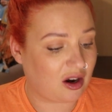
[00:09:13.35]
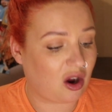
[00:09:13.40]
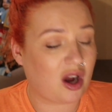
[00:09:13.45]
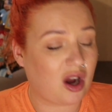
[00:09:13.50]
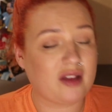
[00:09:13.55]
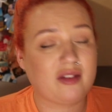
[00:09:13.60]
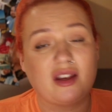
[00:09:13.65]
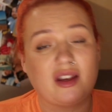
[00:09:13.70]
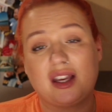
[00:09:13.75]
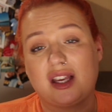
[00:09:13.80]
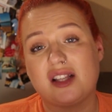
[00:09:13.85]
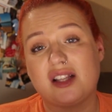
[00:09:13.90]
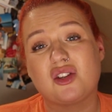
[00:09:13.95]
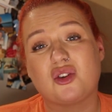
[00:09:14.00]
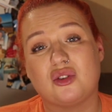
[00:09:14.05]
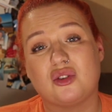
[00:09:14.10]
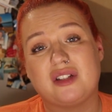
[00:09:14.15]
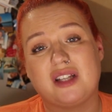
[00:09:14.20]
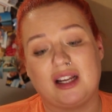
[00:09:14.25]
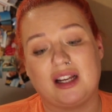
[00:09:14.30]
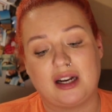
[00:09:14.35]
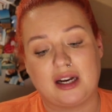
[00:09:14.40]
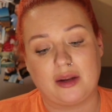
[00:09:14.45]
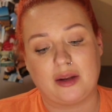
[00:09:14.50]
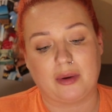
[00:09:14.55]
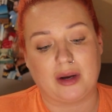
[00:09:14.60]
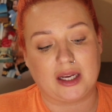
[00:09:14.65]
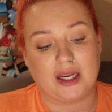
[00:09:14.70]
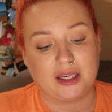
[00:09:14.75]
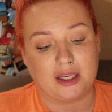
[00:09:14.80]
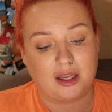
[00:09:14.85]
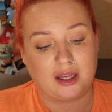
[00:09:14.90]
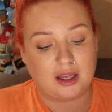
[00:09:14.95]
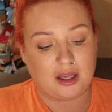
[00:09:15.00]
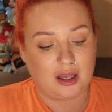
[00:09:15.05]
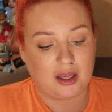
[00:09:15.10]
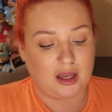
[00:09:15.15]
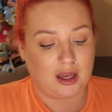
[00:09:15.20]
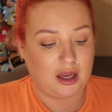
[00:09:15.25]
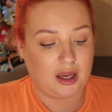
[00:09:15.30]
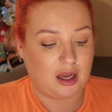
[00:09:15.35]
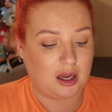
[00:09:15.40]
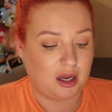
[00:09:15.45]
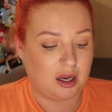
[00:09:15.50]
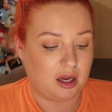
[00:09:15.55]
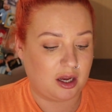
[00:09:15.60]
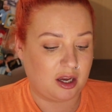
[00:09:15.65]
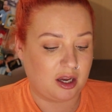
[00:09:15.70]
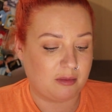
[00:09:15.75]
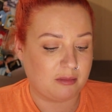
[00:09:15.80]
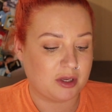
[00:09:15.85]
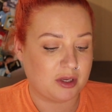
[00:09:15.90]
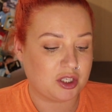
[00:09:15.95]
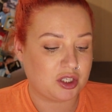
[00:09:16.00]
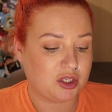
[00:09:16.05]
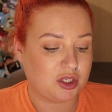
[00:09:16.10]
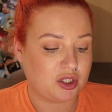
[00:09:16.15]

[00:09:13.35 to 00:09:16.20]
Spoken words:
I think it's a good deal anyway.